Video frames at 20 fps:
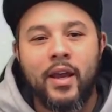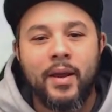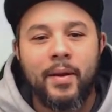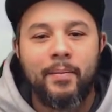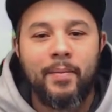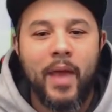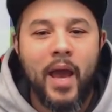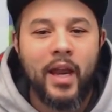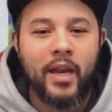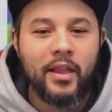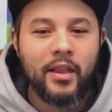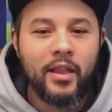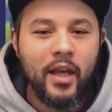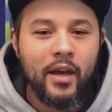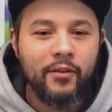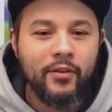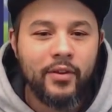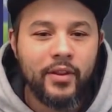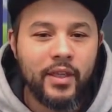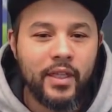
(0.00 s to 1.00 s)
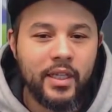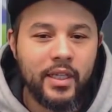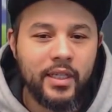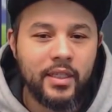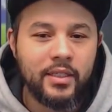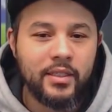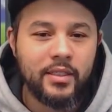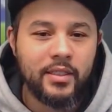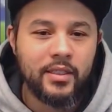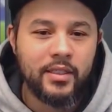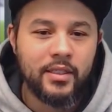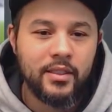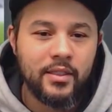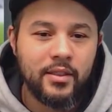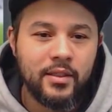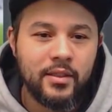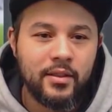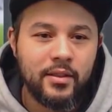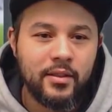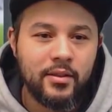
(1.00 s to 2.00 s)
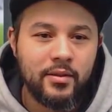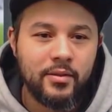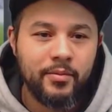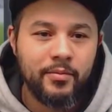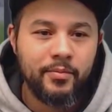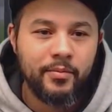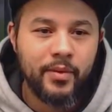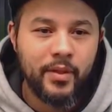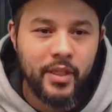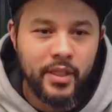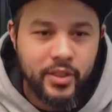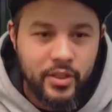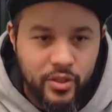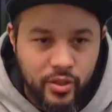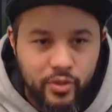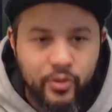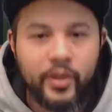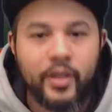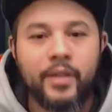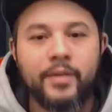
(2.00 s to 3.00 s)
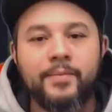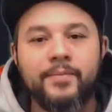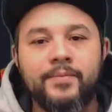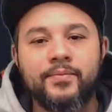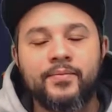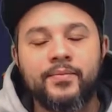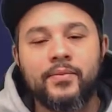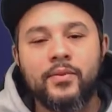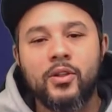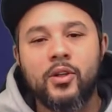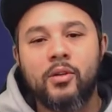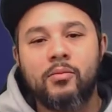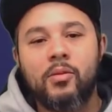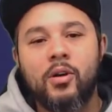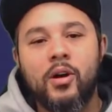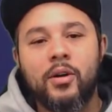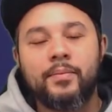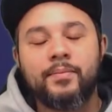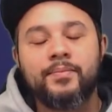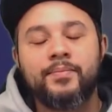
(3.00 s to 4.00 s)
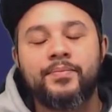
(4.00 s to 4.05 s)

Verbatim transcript: Not in love with these, but let's do it. Come on.